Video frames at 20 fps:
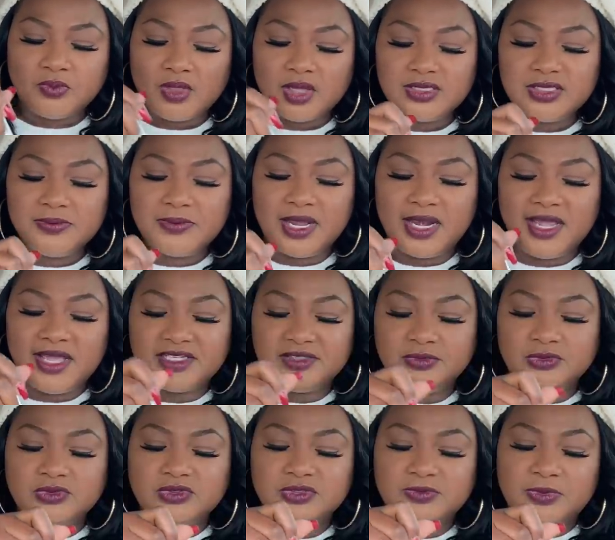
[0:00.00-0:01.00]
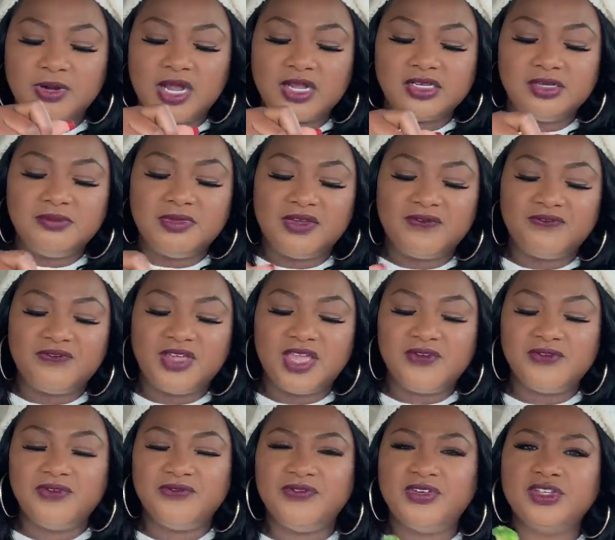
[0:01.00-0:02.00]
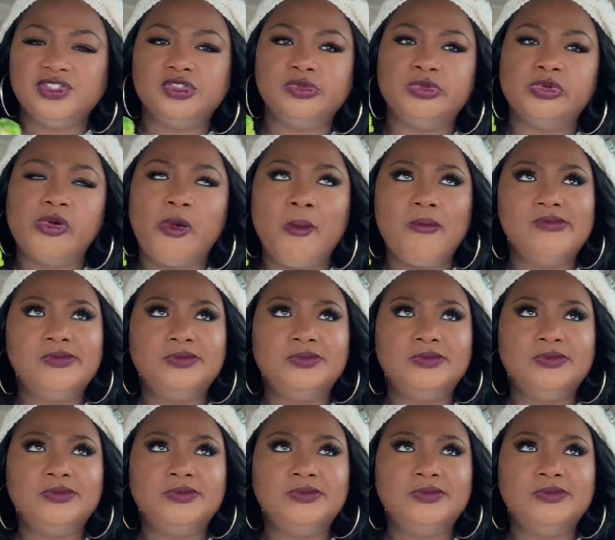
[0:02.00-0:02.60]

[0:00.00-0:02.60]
Somebody asked me, was broccoli my favorite vegetable?